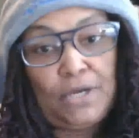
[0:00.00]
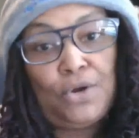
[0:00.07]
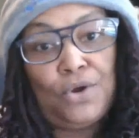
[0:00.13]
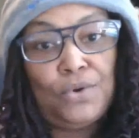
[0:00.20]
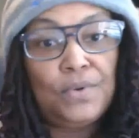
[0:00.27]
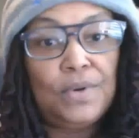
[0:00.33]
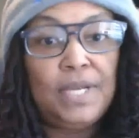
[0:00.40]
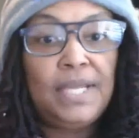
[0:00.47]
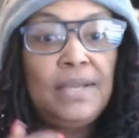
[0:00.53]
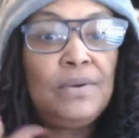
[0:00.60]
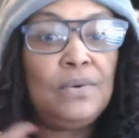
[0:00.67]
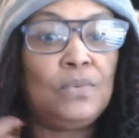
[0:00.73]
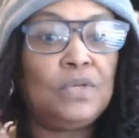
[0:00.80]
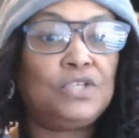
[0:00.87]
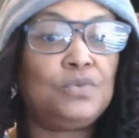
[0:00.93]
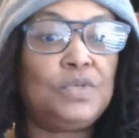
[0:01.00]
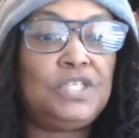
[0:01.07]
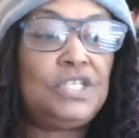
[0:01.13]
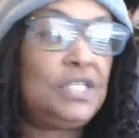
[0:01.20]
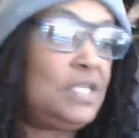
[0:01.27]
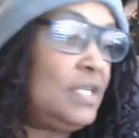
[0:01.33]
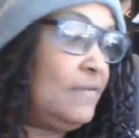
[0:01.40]
hurry, which we
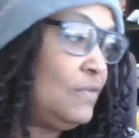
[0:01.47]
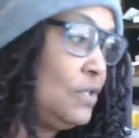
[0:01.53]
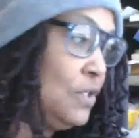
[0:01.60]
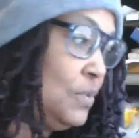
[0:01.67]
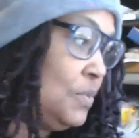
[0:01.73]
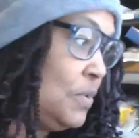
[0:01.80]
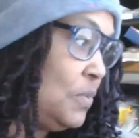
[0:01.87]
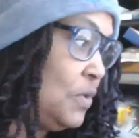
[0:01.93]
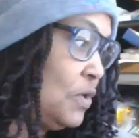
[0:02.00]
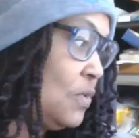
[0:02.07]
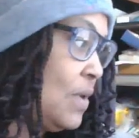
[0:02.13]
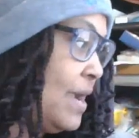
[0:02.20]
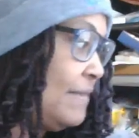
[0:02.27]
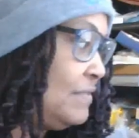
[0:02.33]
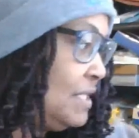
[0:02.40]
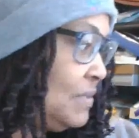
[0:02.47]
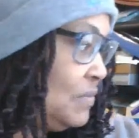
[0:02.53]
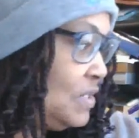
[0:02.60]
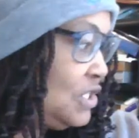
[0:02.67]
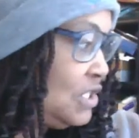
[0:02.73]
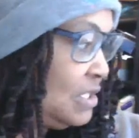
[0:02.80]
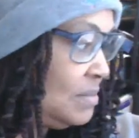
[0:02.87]
should never do when we're crafting.
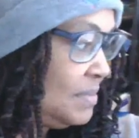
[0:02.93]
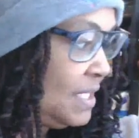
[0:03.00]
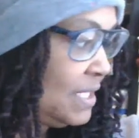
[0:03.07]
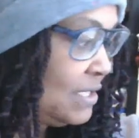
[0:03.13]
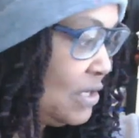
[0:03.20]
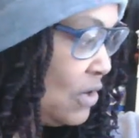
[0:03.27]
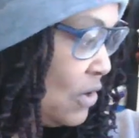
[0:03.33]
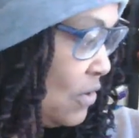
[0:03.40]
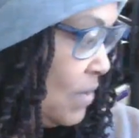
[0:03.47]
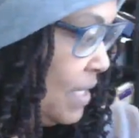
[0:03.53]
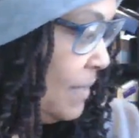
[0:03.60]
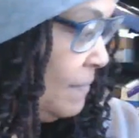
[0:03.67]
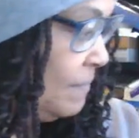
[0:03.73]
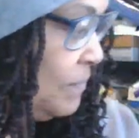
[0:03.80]
We shouldn't be in a hurry.